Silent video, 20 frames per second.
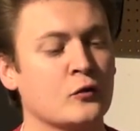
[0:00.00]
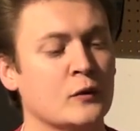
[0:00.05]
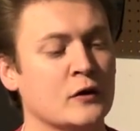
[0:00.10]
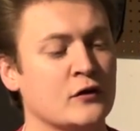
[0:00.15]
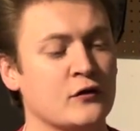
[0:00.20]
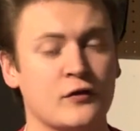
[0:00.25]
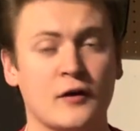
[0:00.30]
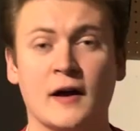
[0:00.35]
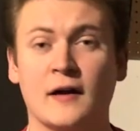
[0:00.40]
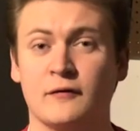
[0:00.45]

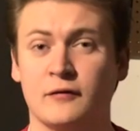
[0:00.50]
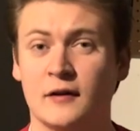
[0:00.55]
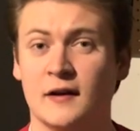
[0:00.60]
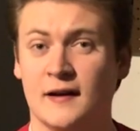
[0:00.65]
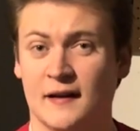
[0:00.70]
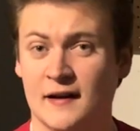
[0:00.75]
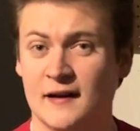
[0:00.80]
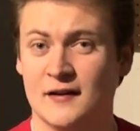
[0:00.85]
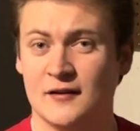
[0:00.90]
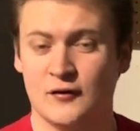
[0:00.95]
which
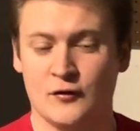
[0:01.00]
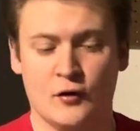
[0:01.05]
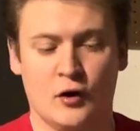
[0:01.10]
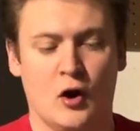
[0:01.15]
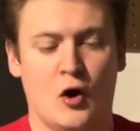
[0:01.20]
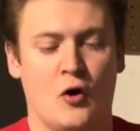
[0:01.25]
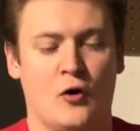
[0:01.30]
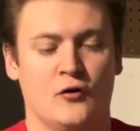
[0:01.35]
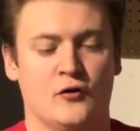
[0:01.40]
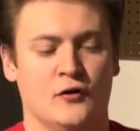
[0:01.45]
thankfully is the
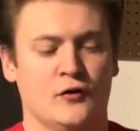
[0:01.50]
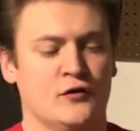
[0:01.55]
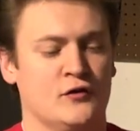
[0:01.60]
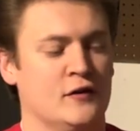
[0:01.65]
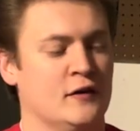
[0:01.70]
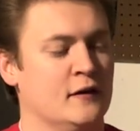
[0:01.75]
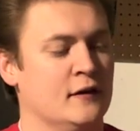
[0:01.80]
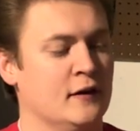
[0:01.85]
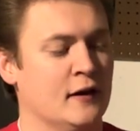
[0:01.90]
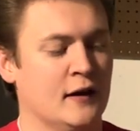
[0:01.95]

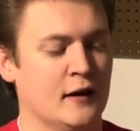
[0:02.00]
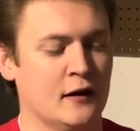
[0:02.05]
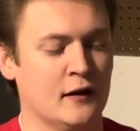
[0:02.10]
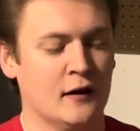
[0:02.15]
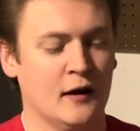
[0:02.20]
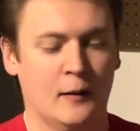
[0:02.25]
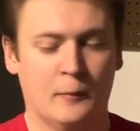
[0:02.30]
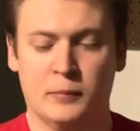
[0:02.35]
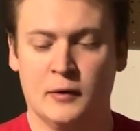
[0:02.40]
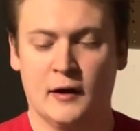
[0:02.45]
largest in
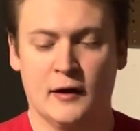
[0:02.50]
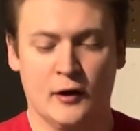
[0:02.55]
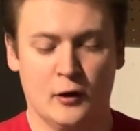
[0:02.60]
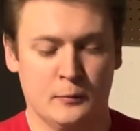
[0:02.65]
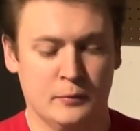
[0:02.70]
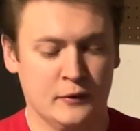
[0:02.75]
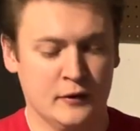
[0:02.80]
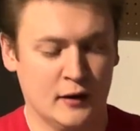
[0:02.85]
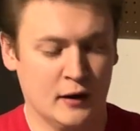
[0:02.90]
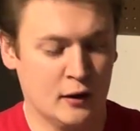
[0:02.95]
a player
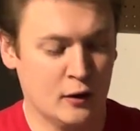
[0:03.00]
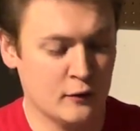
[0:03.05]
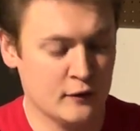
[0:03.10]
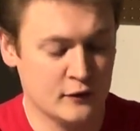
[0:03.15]
piano.